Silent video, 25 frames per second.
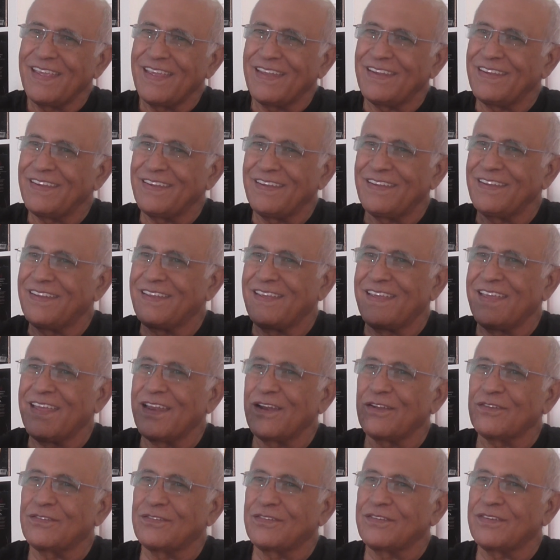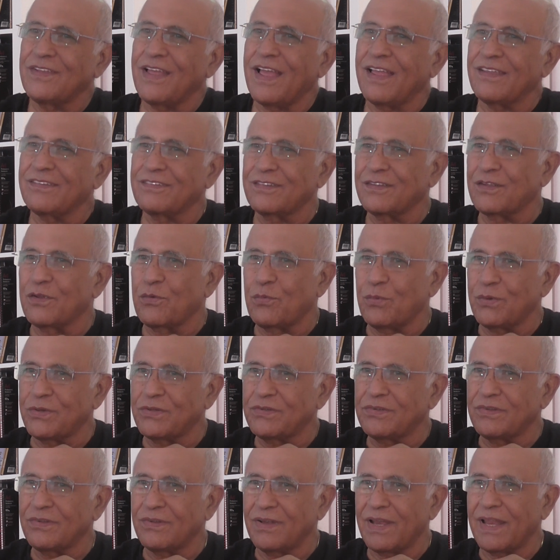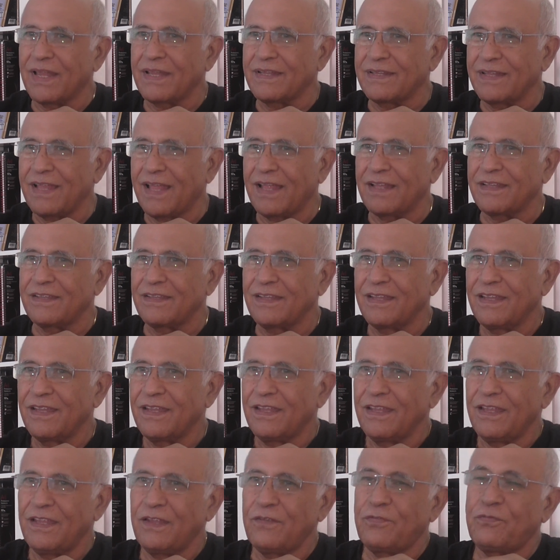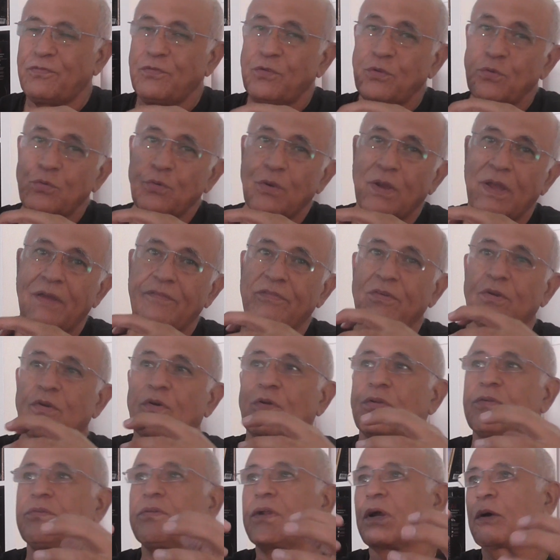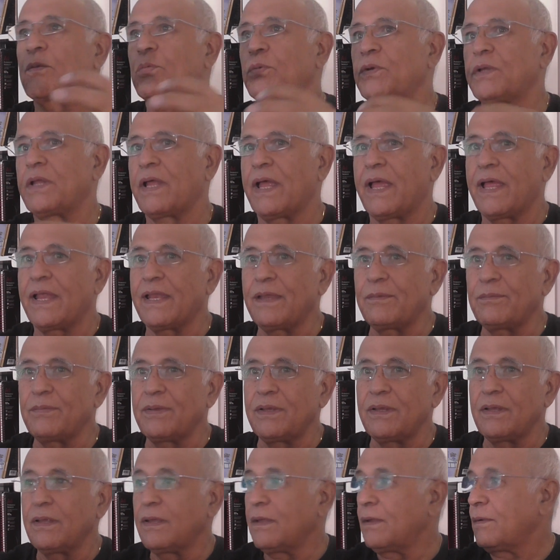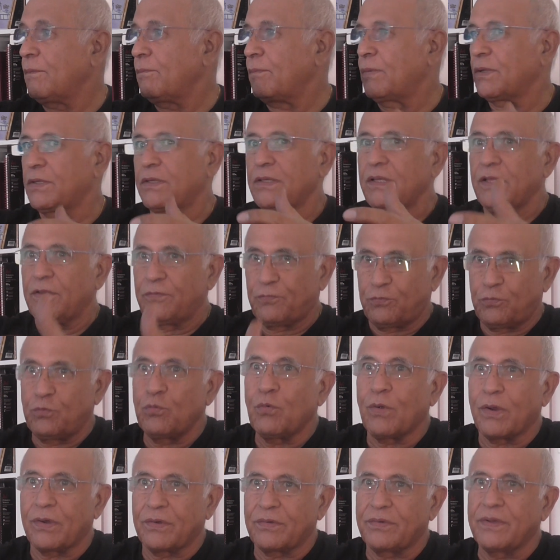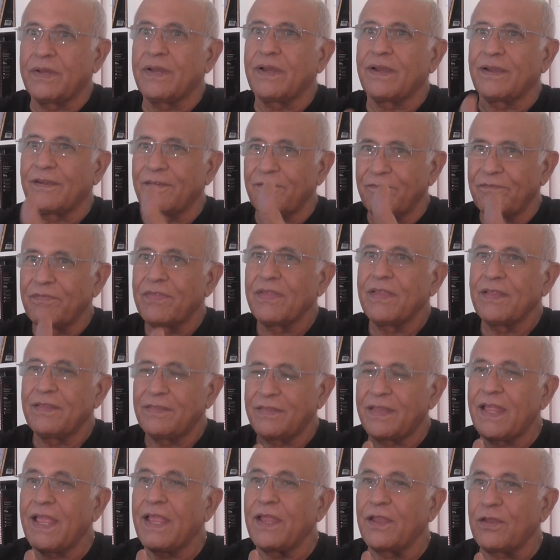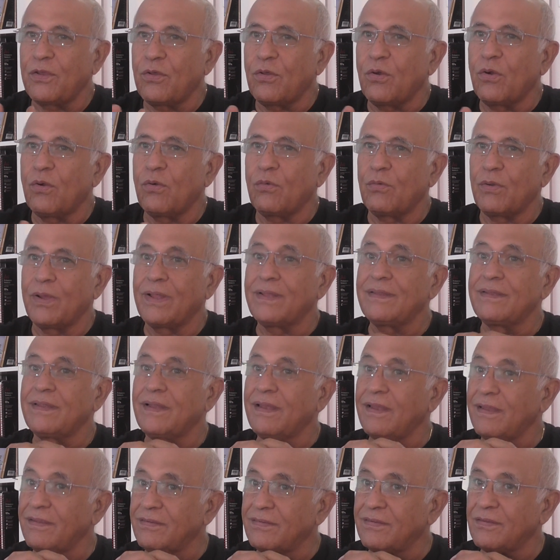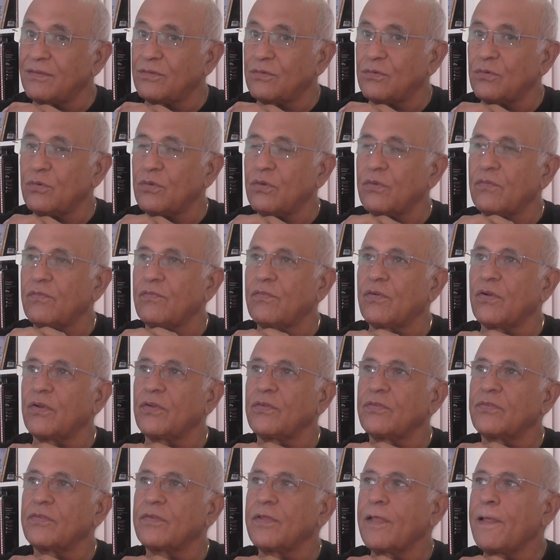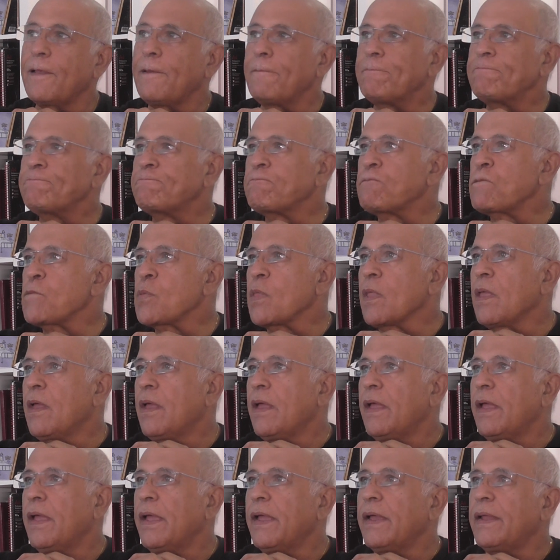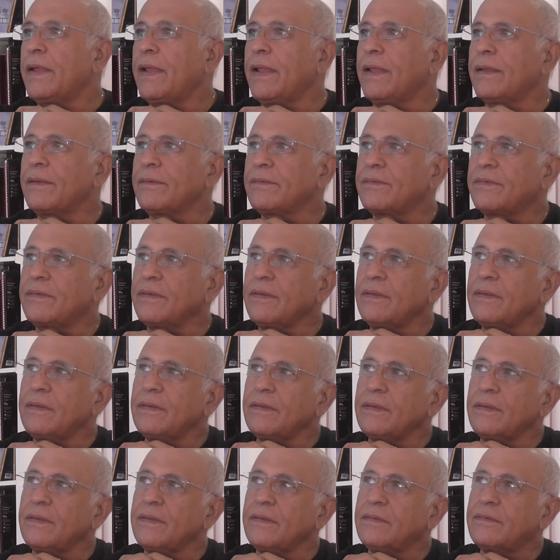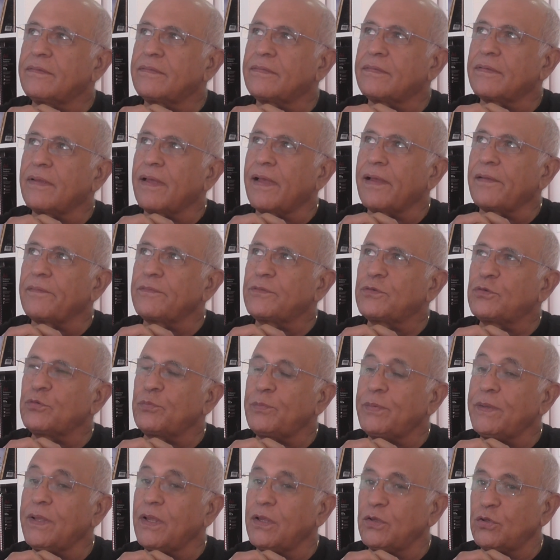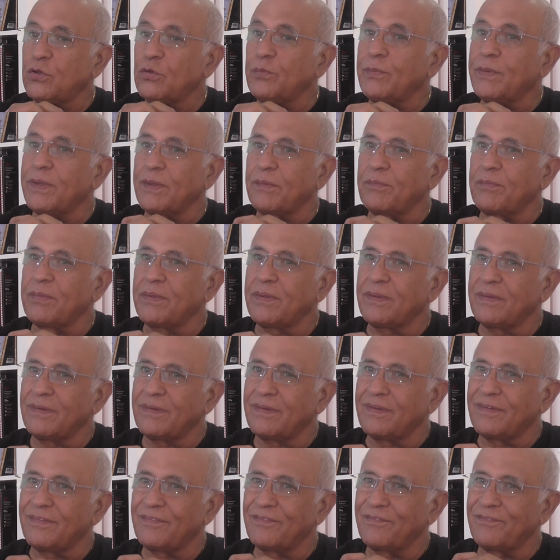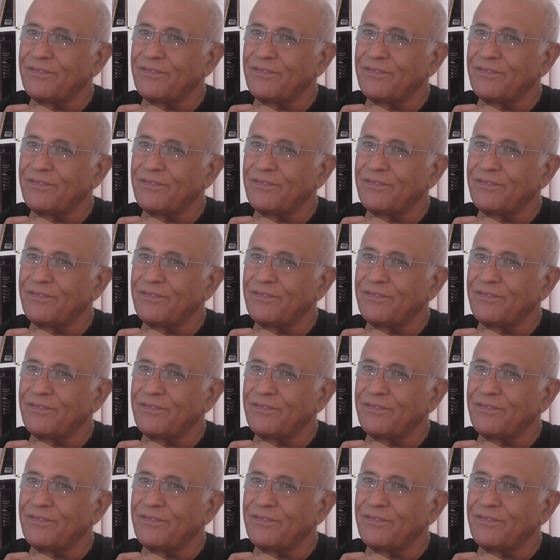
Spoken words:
And he cannot ask questions like that if you have a contact with the enemy, but if you are there, they know and they listen to your voice. Another thing, it's to be a human being.